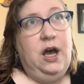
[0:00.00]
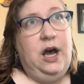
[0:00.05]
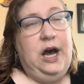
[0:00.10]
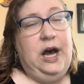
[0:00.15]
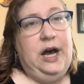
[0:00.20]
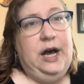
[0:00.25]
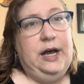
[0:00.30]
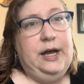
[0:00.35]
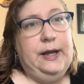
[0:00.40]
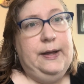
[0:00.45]

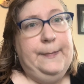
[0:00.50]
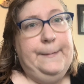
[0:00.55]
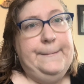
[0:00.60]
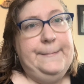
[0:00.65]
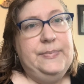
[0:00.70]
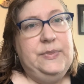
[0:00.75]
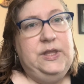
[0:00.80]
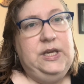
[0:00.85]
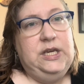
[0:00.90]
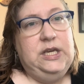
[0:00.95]

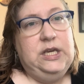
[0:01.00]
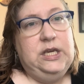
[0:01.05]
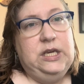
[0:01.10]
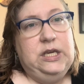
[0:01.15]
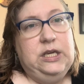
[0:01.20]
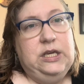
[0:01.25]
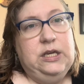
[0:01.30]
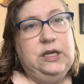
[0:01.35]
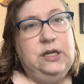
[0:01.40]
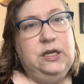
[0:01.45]

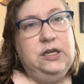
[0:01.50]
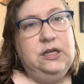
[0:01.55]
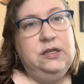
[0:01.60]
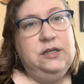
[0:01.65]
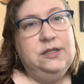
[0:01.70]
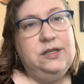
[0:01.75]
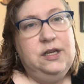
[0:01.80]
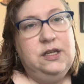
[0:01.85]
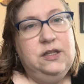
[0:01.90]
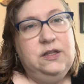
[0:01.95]
The
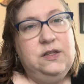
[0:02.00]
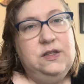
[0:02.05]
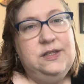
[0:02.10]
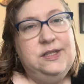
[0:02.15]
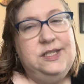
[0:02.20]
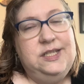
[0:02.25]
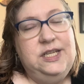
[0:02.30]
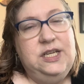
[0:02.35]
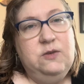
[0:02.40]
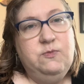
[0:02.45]

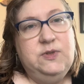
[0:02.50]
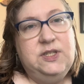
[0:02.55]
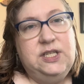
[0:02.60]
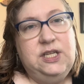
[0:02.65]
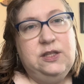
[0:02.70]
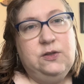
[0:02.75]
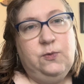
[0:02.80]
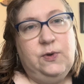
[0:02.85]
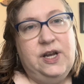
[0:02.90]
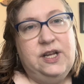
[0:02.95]

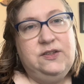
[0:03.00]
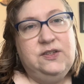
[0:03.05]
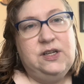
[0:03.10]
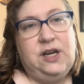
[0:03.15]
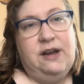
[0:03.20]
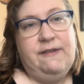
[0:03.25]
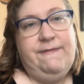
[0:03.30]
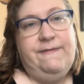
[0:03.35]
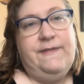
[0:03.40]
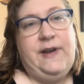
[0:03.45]
DMC threads
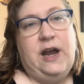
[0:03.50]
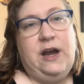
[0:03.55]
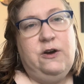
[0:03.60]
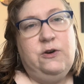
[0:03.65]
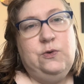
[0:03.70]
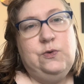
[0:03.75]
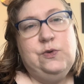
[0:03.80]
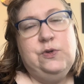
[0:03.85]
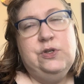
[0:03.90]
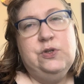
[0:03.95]
I
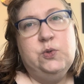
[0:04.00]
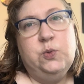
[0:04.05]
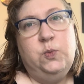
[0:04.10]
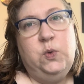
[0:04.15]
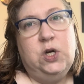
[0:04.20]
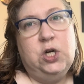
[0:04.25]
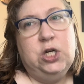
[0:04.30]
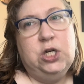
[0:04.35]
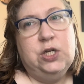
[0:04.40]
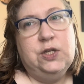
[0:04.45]
found
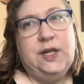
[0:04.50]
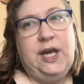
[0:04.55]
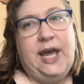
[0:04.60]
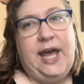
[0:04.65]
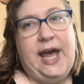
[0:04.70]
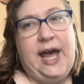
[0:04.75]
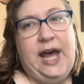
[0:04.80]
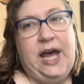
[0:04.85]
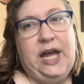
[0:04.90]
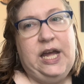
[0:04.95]
were, they
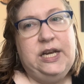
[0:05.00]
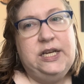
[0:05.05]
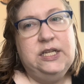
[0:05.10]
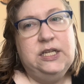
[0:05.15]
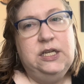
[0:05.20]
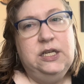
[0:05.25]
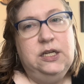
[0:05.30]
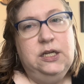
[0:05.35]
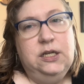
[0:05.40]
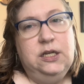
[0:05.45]

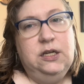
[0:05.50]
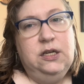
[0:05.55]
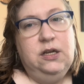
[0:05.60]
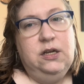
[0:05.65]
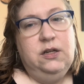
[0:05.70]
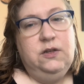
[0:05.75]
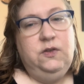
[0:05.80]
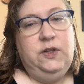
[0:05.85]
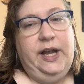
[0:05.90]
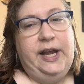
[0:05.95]
had
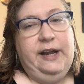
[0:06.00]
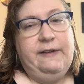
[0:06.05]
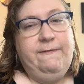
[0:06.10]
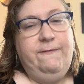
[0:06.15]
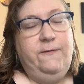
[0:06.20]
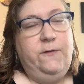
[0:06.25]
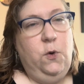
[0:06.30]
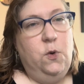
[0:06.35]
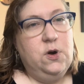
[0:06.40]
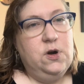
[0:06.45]
like
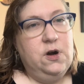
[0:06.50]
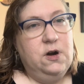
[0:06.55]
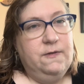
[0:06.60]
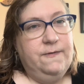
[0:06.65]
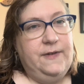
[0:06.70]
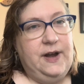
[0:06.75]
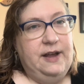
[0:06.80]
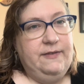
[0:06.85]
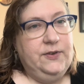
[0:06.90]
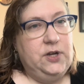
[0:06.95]
4 or
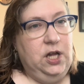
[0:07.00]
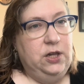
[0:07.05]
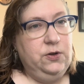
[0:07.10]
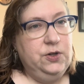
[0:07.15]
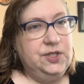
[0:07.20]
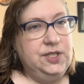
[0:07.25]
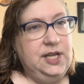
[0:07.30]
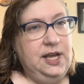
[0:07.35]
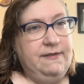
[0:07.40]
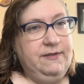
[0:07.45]
5
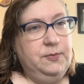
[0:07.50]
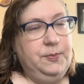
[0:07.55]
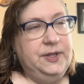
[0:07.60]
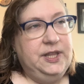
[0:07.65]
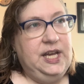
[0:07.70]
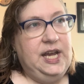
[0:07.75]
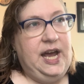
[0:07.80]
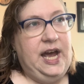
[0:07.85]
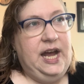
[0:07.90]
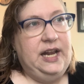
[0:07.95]
colors left, but
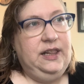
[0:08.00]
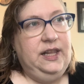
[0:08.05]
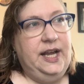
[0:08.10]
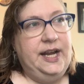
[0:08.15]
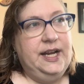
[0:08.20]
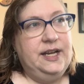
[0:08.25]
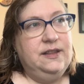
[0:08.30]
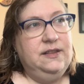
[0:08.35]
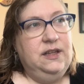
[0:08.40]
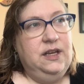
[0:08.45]
they had
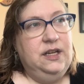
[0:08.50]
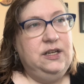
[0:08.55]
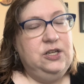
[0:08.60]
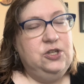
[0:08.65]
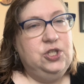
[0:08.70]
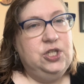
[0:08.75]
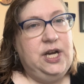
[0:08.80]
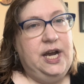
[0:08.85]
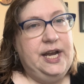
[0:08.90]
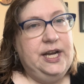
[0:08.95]
like an
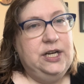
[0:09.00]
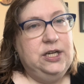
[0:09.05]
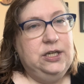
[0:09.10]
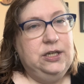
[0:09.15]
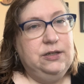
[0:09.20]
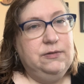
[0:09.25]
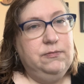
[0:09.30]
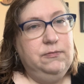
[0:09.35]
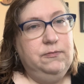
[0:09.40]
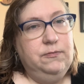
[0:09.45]

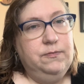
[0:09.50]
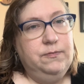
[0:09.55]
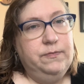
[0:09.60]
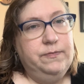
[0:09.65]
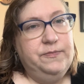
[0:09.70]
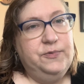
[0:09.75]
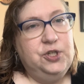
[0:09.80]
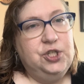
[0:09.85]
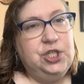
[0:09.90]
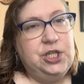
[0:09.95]
entire
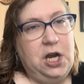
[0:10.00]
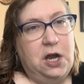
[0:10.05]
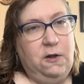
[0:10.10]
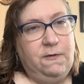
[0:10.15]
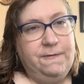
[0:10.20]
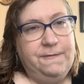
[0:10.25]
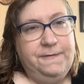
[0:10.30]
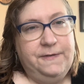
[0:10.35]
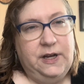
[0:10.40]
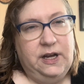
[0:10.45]

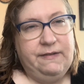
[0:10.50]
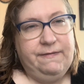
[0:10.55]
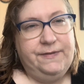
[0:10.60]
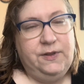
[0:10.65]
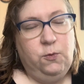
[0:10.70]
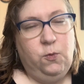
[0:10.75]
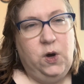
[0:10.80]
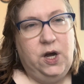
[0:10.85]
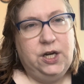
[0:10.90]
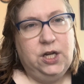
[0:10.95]
shelf of
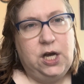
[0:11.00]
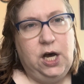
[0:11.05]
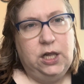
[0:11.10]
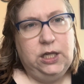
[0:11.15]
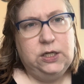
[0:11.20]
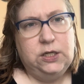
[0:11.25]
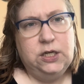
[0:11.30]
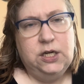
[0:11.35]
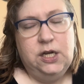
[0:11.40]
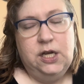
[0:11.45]
the one
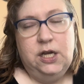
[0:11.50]
color.